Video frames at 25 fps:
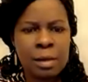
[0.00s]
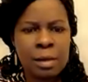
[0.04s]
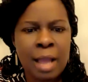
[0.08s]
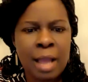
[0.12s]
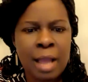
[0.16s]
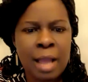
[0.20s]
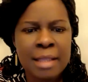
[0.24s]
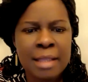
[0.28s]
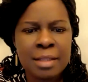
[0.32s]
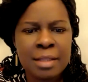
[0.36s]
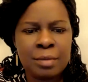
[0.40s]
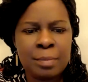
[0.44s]

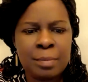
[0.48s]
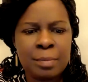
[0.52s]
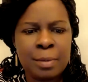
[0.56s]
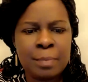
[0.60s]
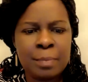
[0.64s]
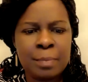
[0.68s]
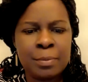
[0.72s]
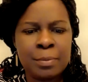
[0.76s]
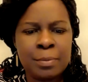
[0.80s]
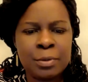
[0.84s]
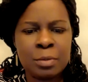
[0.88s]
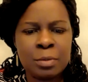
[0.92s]
ask three
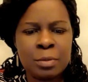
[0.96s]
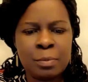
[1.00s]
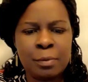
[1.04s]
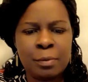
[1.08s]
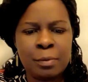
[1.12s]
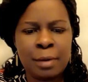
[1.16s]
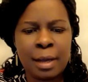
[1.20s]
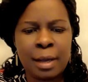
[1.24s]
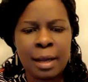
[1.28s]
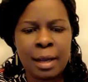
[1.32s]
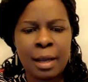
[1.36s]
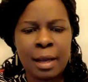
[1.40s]
people to
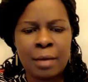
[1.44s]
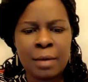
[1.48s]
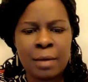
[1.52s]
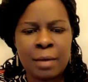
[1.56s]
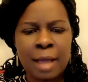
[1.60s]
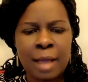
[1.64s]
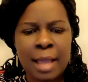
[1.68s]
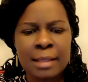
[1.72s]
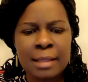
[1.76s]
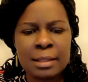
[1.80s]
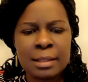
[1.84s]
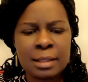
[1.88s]
pray.
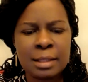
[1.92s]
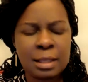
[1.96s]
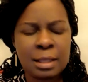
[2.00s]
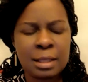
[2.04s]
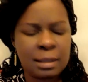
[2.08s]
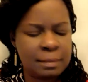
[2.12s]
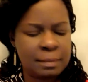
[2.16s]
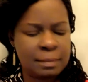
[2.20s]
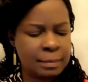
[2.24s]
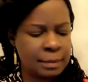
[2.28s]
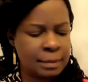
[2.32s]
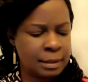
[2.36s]
I'll ask
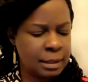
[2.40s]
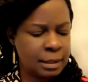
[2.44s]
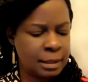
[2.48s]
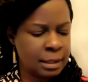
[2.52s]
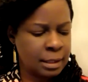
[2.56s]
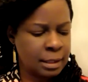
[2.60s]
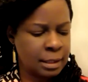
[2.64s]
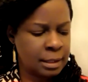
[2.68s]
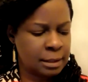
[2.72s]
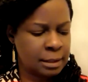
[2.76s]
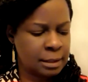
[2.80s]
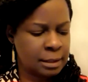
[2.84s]

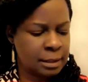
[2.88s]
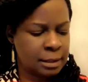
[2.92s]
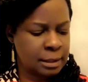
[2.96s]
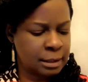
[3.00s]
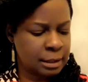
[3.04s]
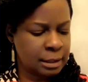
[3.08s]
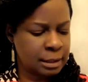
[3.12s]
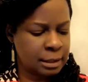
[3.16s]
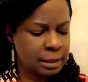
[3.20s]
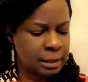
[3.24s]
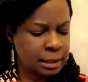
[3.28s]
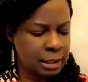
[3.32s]

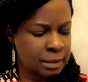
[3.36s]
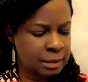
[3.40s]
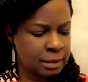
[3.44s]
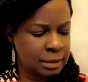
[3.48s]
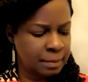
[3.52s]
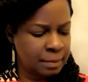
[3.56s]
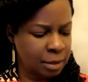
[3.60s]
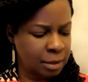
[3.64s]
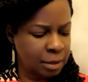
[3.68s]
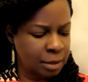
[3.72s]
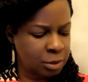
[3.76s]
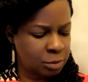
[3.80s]
Sister
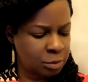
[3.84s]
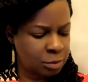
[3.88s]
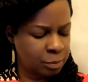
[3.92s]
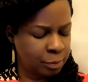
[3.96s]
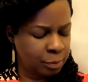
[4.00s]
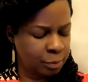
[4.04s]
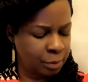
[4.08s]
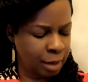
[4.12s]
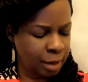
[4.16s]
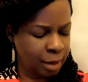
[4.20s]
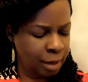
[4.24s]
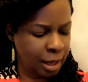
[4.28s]
Liz Mack
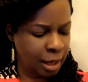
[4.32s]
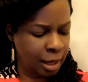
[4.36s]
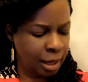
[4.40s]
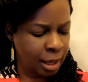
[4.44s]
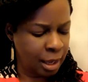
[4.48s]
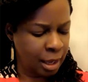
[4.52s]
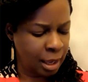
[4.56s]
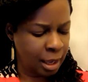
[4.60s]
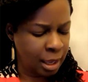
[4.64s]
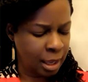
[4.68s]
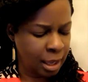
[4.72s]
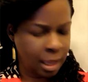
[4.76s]
to pray,
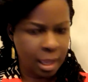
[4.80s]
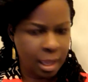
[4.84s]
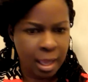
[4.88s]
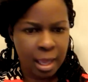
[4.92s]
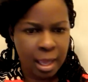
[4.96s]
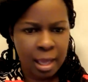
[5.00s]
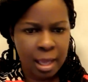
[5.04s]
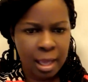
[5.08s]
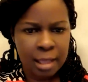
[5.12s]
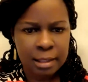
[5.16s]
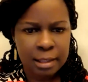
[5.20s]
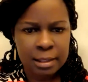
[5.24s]

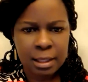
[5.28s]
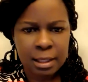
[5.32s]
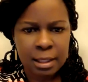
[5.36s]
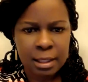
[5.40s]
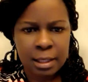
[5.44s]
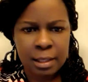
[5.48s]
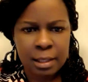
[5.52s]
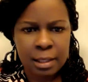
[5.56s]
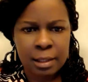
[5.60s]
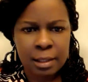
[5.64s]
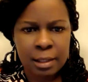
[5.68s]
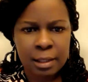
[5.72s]
and
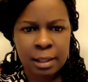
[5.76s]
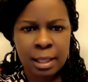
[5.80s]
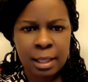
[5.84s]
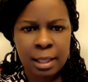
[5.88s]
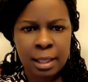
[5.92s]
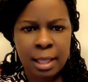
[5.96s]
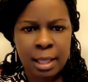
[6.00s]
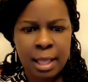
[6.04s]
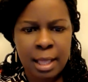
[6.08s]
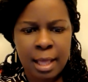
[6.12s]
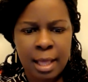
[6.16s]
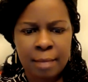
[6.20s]

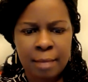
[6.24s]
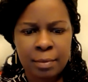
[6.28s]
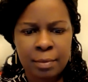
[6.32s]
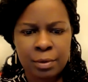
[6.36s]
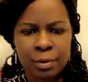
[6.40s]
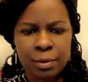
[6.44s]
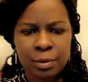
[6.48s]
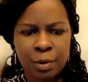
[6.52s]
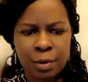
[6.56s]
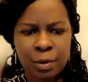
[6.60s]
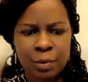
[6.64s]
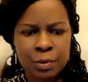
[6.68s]
I'm
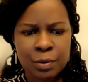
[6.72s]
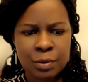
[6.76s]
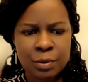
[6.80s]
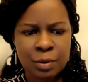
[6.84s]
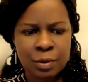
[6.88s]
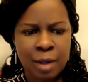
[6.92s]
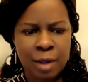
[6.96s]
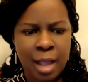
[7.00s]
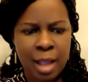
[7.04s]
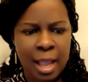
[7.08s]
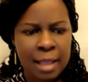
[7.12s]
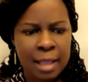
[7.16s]
going to
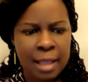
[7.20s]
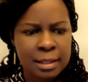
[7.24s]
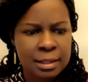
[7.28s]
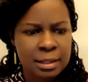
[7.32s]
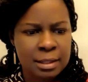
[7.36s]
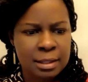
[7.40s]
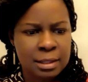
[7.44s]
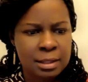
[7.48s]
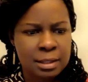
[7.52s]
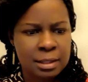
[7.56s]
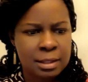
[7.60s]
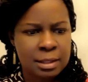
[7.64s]
also
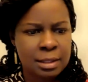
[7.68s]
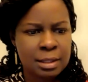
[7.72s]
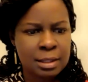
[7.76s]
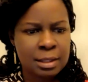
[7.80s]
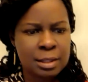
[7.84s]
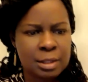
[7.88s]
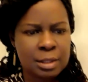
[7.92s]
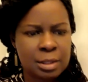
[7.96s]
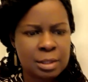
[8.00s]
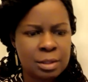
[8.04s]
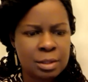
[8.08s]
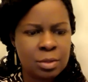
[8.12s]
ask
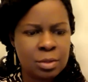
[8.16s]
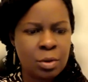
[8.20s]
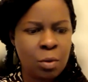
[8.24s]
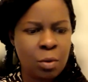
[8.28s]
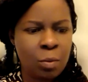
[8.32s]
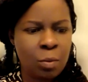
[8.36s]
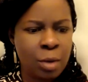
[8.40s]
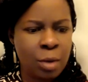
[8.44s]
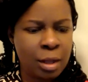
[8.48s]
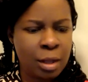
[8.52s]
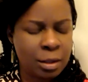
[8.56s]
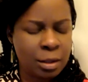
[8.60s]
Sister
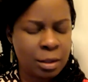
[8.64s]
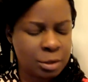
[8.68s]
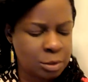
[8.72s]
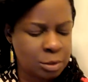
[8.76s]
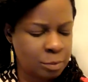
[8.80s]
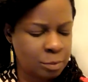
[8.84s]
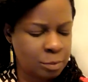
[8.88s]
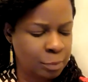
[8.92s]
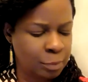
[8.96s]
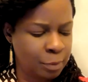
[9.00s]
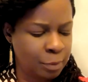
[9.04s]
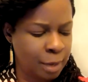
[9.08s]
Noel
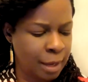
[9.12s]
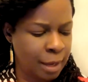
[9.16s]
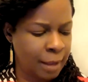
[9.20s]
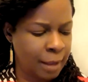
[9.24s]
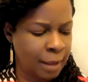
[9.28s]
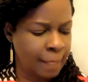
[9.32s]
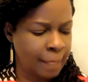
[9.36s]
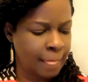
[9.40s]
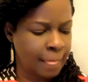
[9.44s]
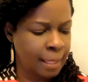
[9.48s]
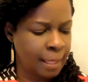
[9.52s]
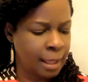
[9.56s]
to
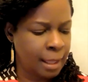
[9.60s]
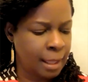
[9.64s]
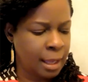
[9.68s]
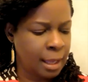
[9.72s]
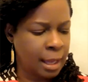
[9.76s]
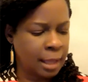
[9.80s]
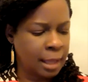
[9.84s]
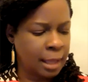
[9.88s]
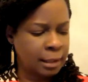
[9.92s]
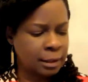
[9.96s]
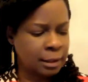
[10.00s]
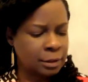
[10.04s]
pray.
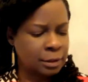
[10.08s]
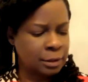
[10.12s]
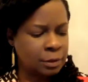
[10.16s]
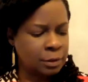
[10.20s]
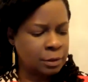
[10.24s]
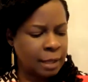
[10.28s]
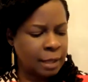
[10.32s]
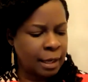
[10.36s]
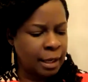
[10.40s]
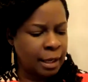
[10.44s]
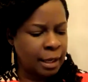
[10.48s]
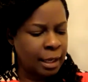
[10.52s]

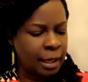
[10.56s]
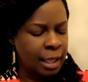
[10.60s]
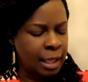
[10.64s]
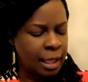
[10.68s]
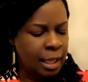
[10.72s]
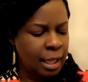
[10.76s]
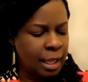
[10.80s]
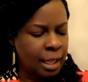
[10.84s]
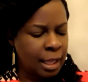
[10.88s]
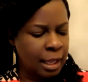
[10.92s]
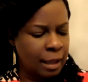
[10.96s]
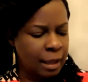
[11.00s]
Hallelujah.
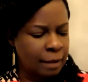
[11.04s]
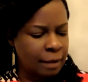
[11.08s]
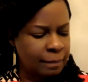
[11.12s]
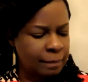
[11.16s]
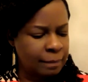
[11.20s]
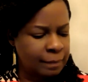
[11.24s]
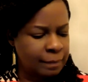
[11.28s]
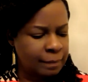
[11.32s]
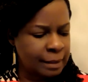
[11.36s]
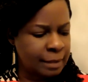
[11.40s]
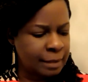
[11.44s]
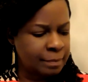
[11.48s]

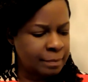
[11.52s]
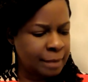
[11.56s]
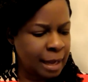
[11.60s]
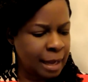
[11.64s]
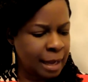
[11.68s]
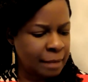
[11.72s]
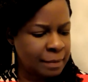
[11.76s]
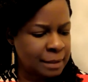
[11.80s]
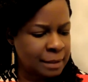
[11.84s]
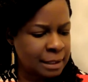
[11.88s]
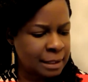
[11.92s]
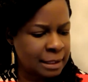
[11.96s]
The
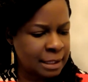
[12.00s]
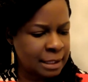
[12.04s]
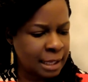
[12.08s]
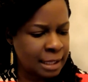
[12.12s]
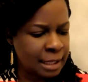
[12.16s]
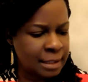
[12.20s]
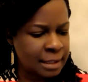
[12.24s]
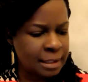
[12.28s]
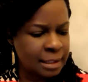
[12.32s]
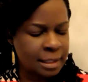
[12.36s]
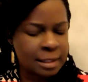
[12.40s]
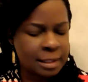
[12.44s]
Bible
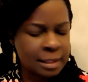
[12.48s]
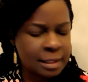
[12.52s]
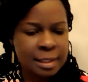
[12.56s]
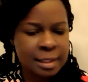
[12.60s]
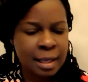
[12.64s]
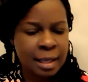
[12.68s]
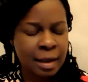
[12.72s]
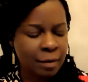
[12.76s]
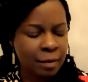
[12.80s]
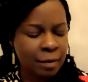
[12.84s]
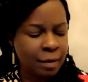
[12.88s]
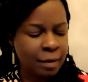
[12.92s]
says in
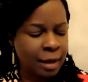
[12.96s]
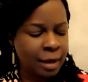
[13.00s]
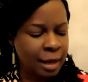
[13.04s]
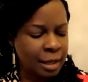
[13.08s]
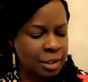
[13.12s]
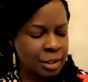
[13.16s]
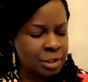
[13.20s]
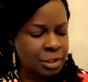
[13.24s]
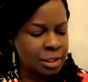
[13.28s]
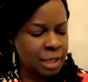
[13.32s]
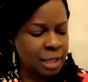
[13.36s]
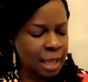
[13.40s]

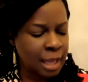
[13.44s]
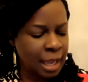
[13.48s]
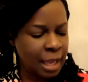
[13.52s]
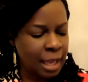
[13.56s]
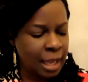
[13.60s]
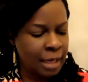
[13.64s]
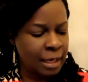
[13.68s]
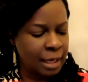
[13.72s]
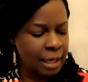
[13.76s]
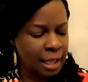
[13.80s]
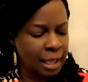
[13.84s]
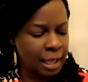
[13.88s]
Zechariah
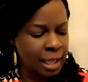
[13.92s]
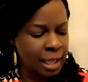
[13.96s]
10